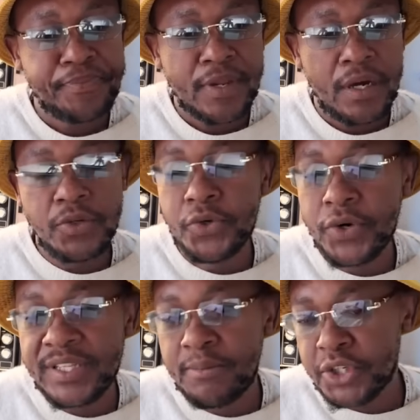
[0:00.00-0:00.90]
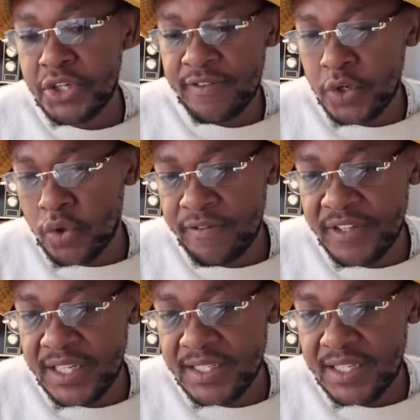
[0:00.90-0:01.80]
You know, the motion of no
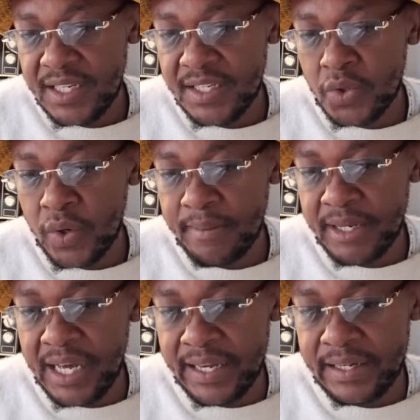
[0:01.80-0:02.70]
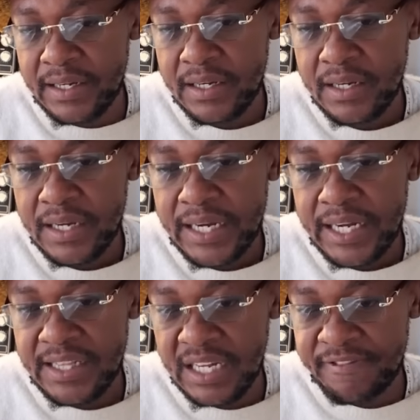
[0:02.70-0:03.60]
confidence is gonna be like
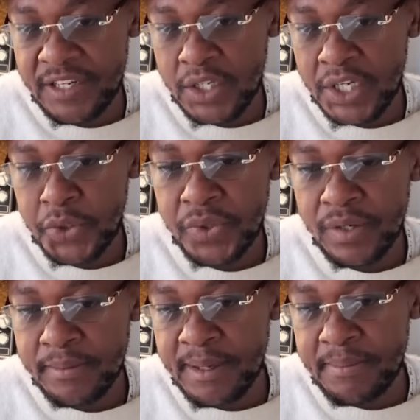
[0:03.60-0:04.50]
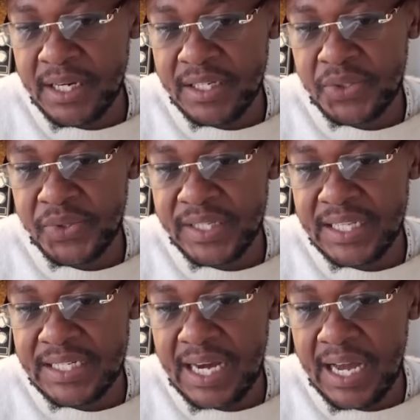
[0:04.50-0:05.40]
that VAT issue. You remember during the
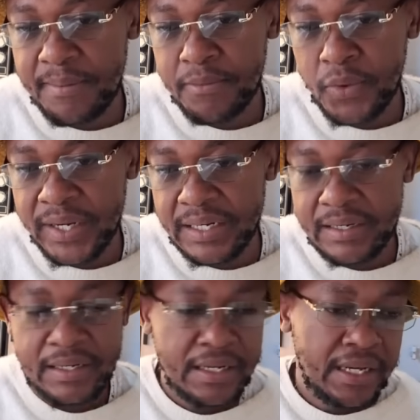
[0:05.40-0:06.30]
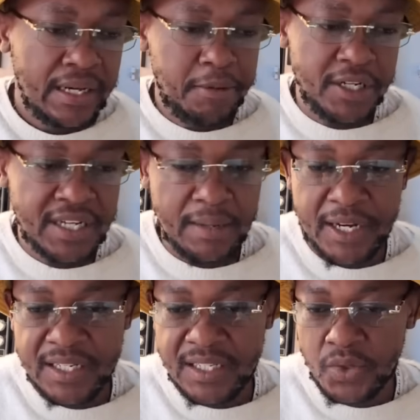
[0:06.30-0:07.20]
time when political
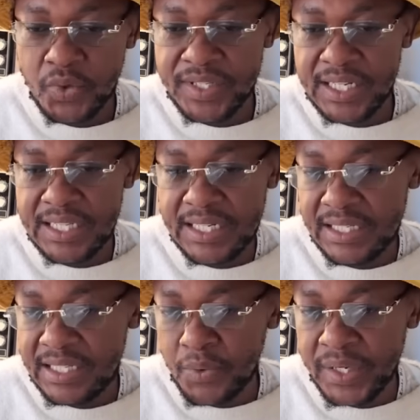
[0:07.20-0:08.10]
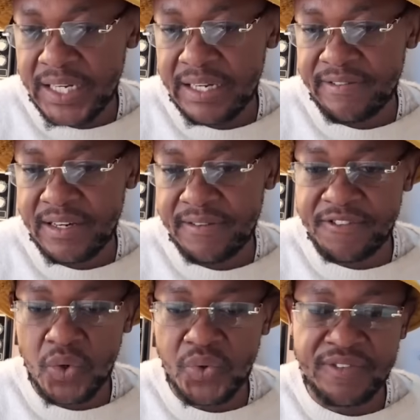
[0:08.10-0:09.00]
parties who said that they will never
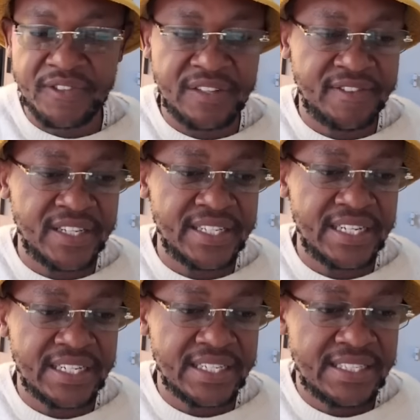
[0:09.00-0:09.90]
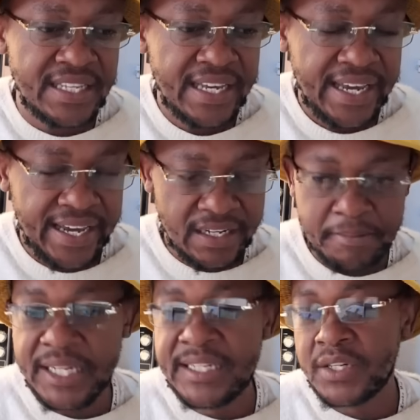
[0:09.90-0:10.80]
vote for the VAT increase had
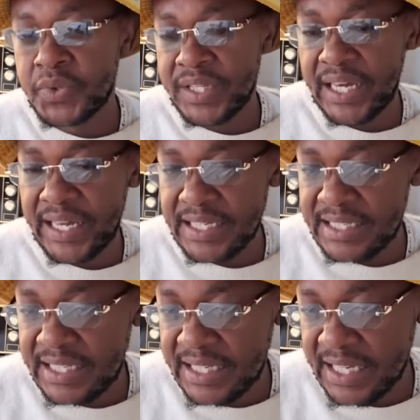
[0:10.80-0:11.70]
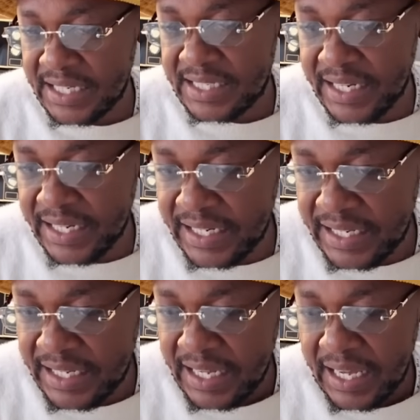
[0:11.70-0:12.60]
meetings with the ANC, then
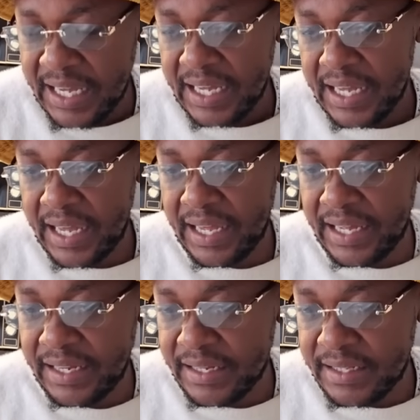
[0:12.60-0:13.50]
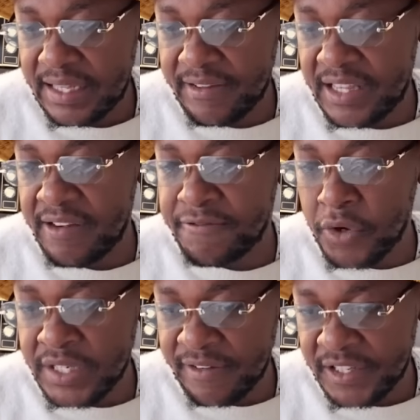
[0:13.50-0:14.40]
suddenly they
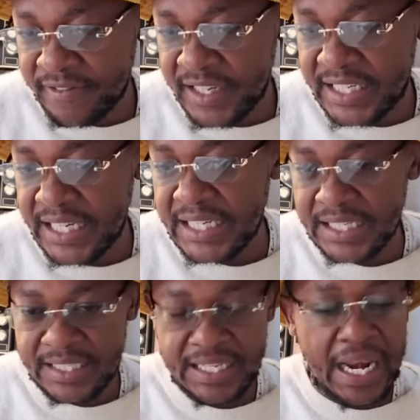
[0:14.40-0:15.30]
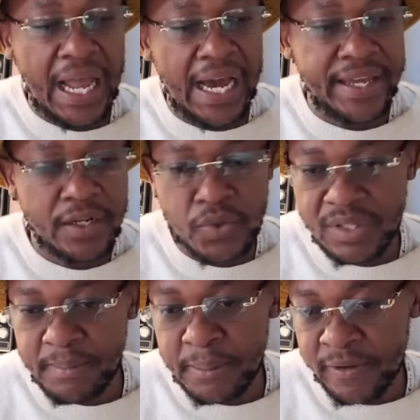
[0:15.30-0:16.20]
voted for the VAT increase, lying to the
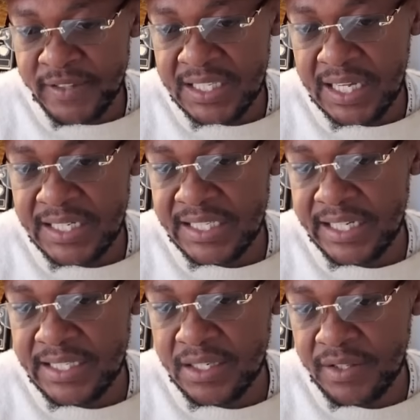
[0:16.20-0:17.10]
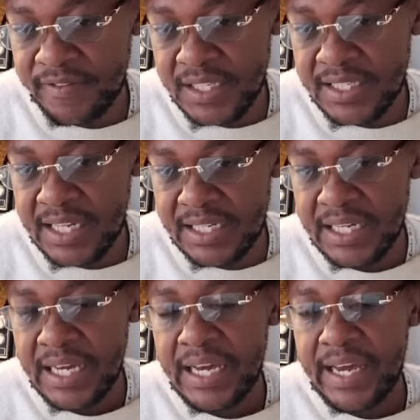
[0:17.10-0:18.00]
people of this country, telling South Africans that
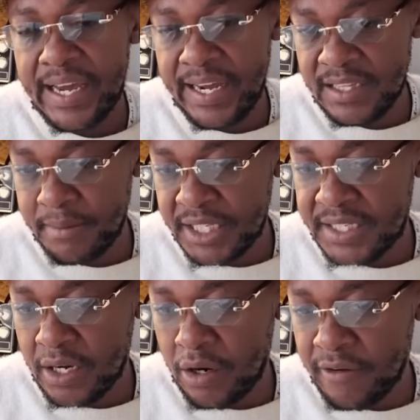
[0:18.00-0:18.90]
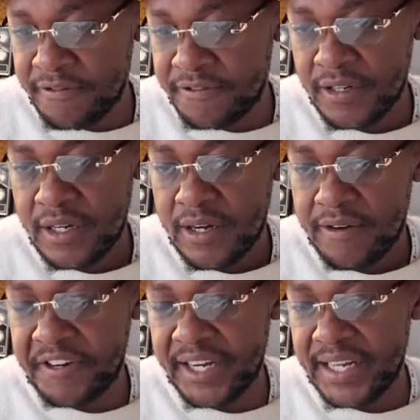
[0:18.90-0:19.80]
the Minister of
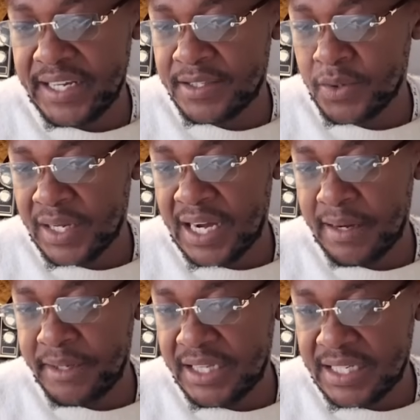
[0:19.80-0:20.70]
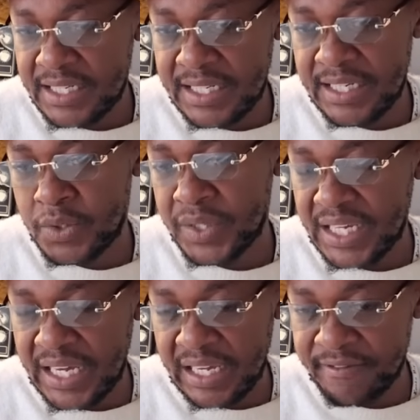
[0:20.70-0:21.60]
Finance will come in 30 days with
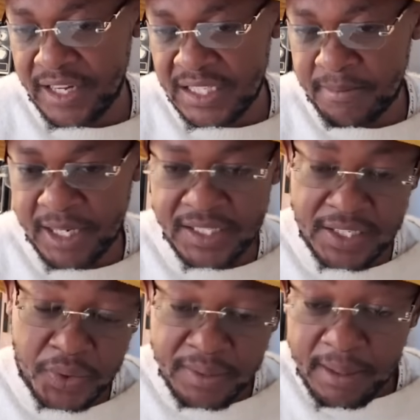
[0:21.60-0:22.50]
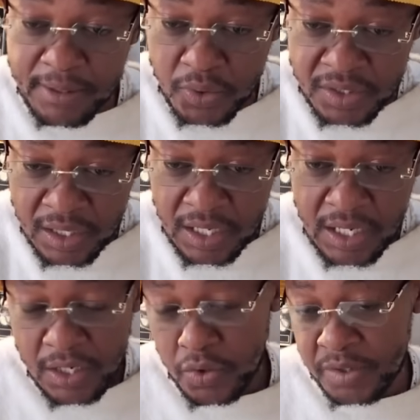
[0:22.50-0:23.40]
a revised budget. You remember those
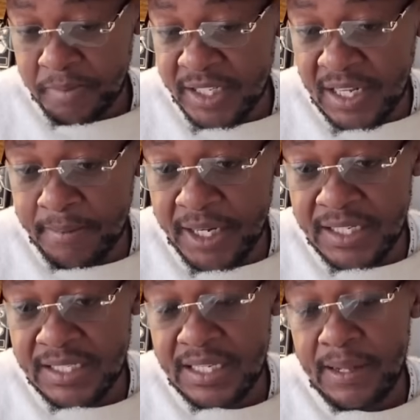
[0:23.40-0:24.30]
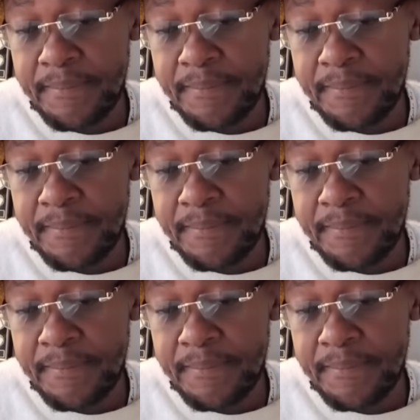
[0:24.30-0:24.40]
political parties?